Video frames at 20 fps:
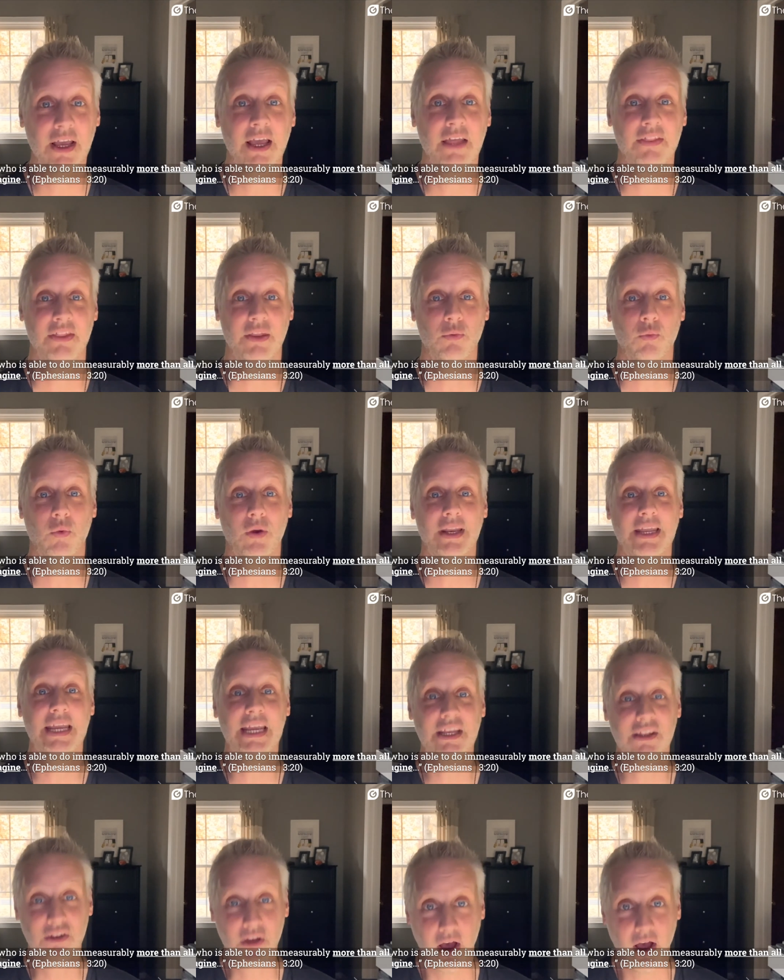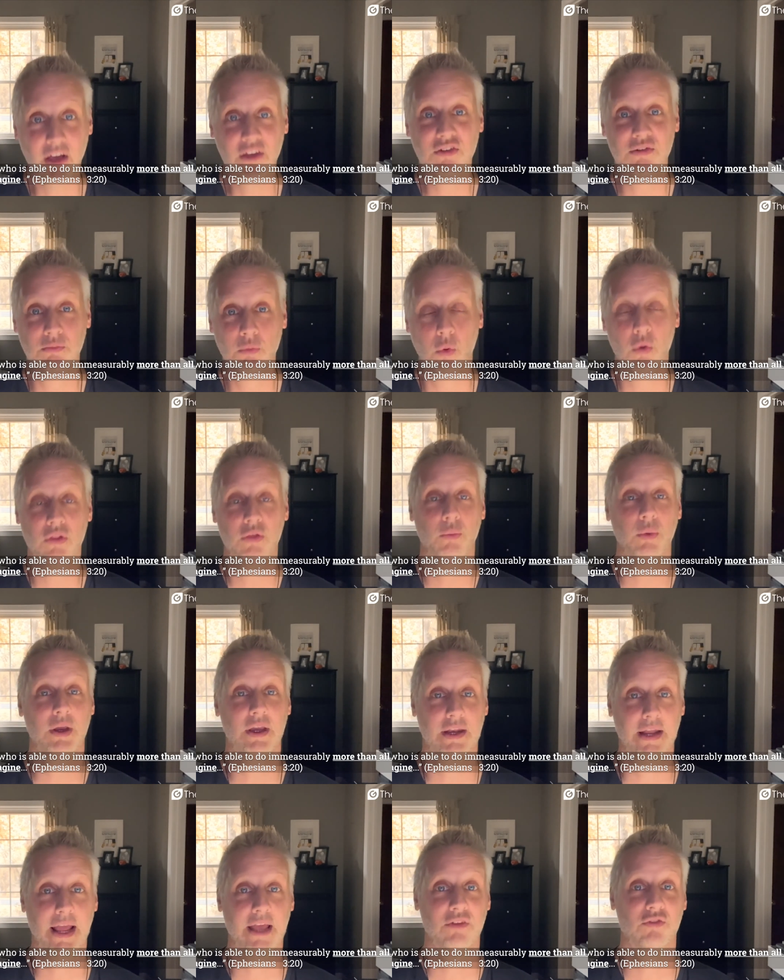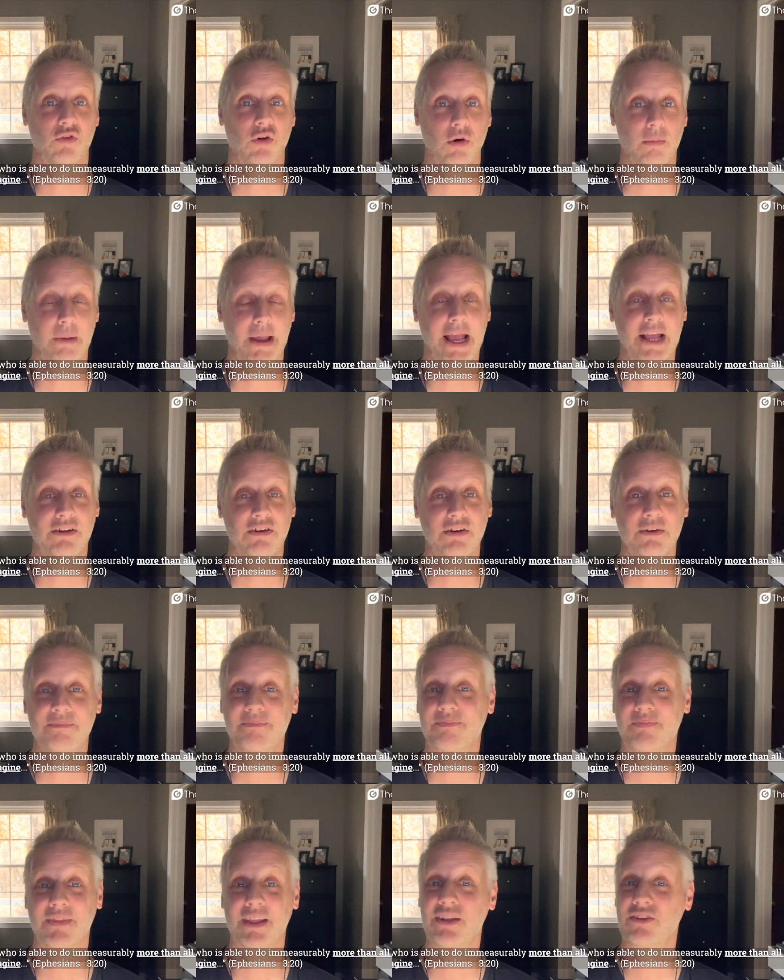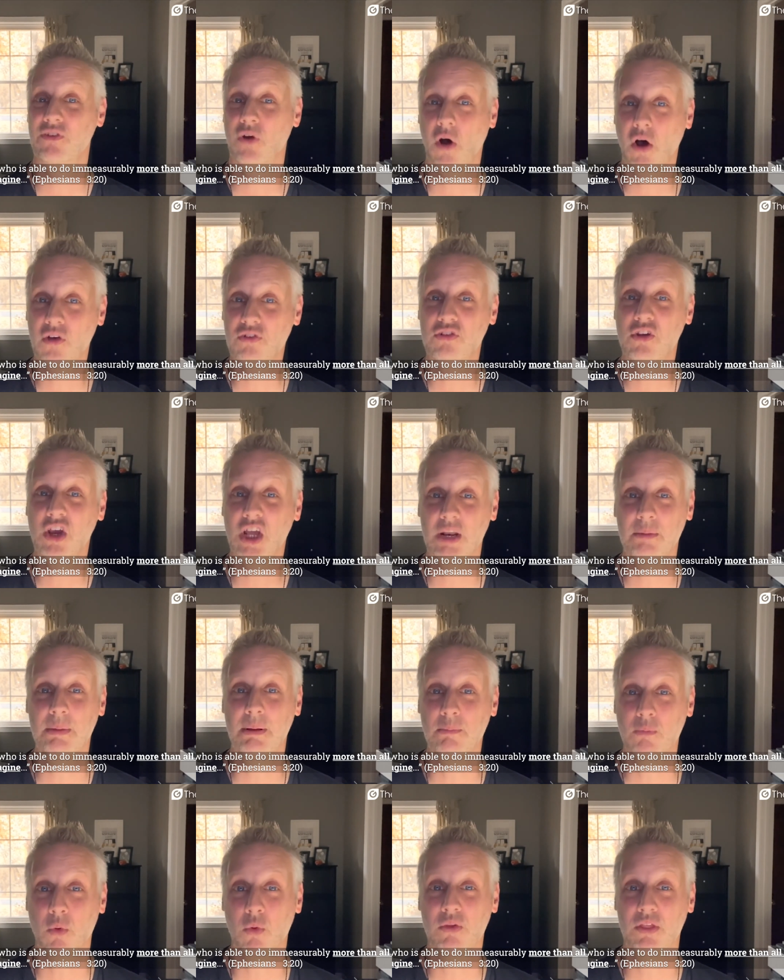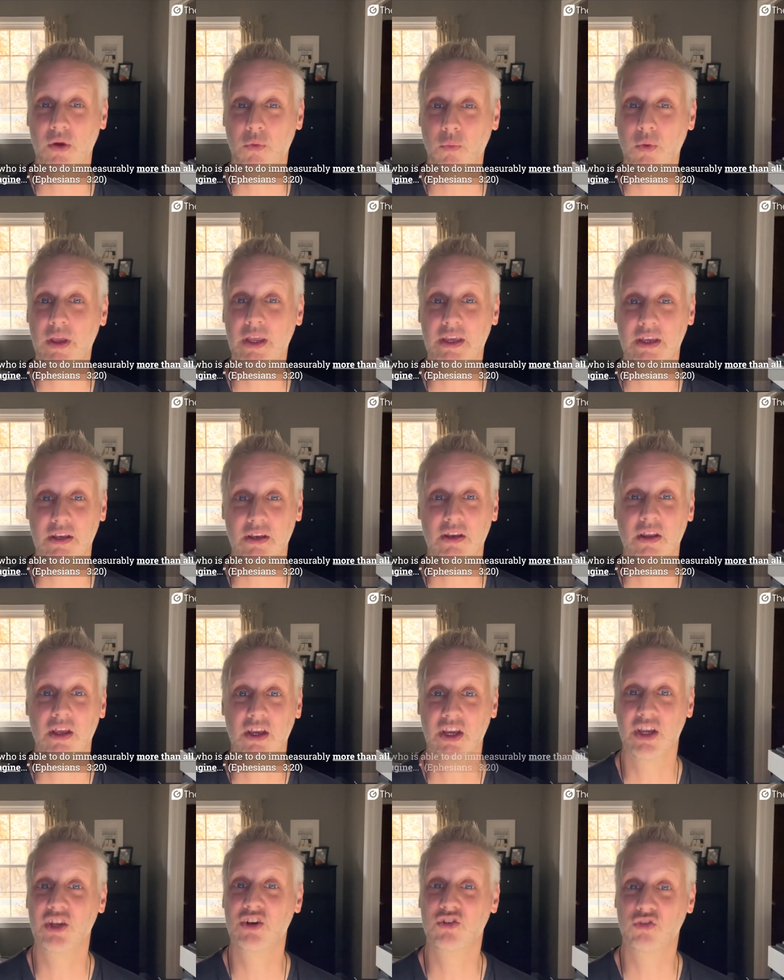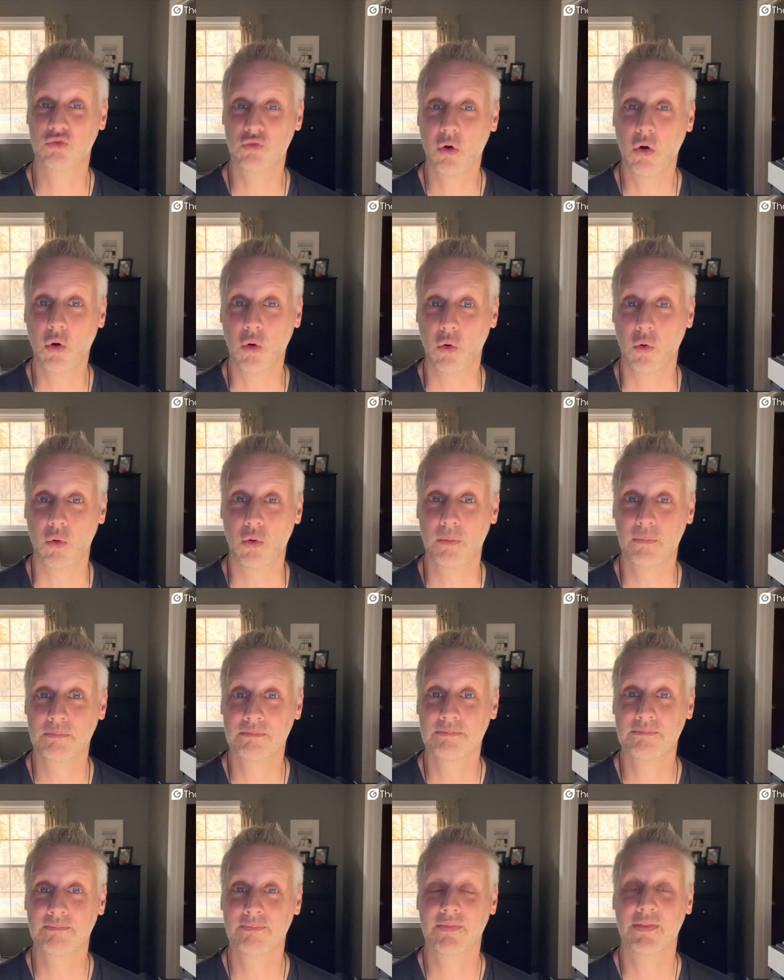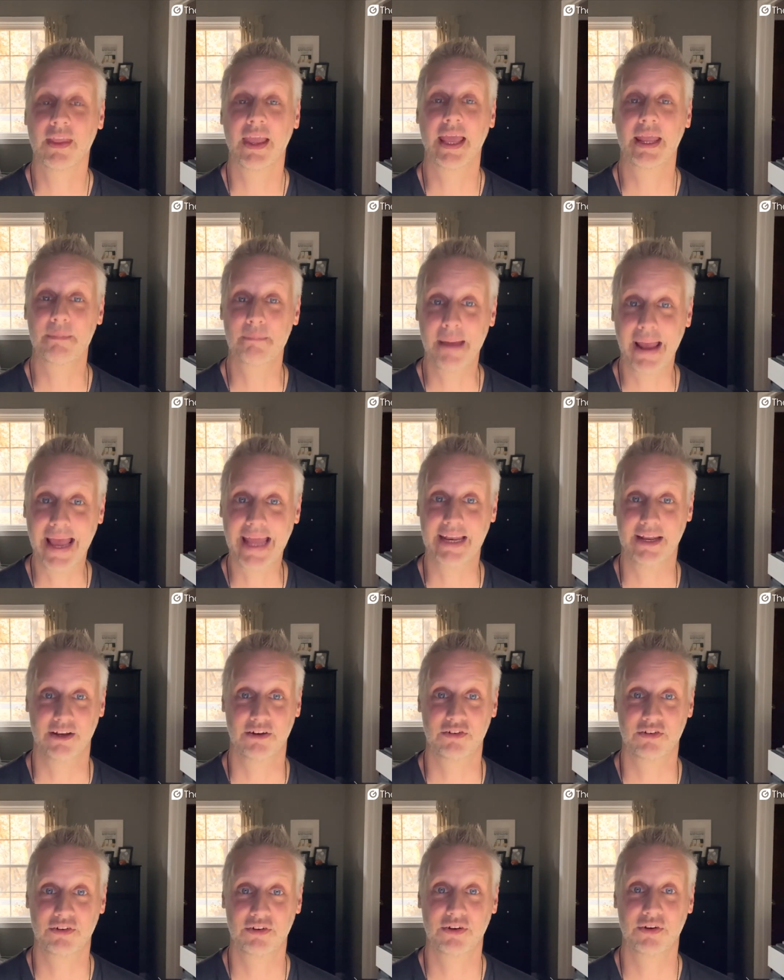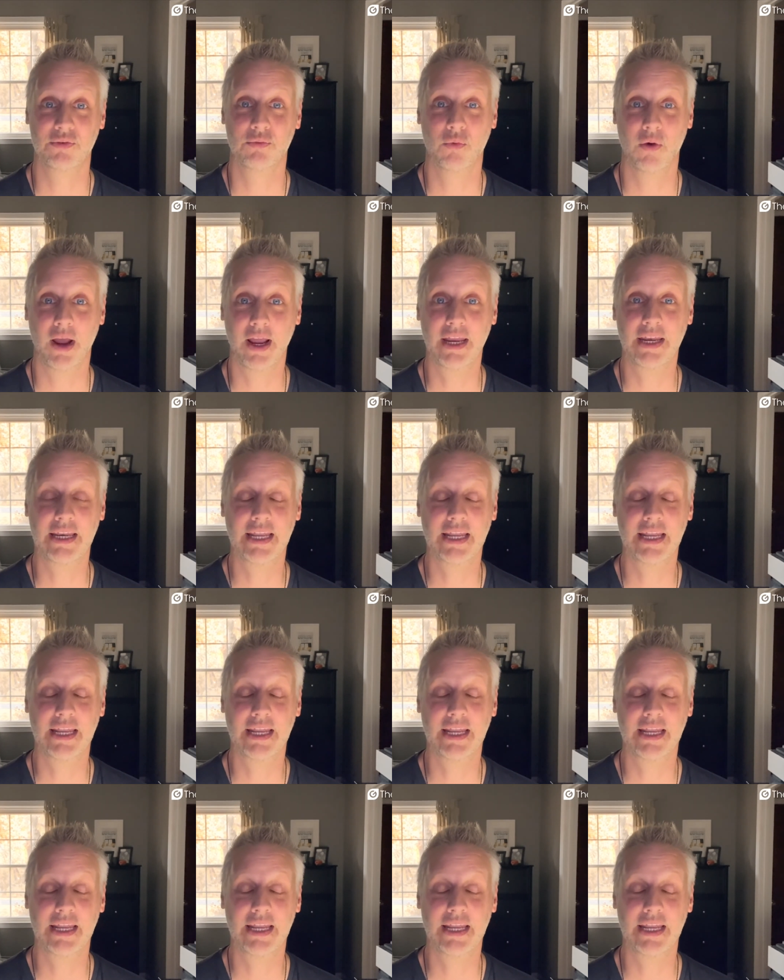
then when He does more than we can ask or imagine, it's also going to be more than we can control and manage, right?